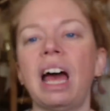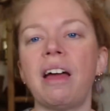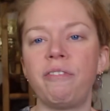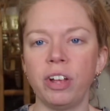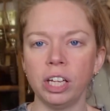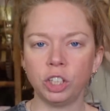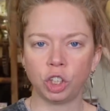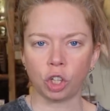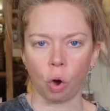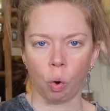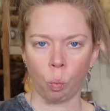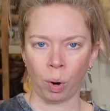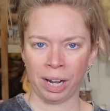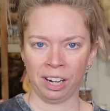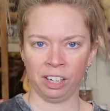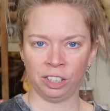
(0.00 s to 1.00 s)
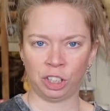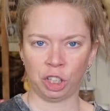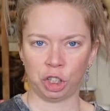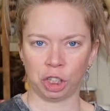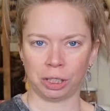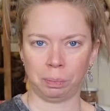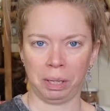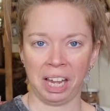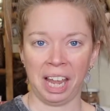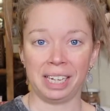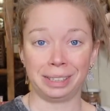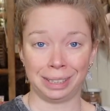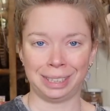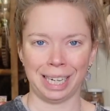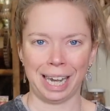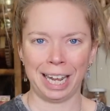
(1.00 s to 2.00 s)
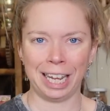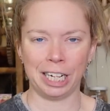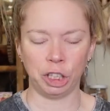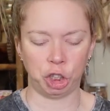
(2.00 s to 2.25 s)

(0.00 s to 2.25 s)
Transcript: I feel so weird to just be like sitting in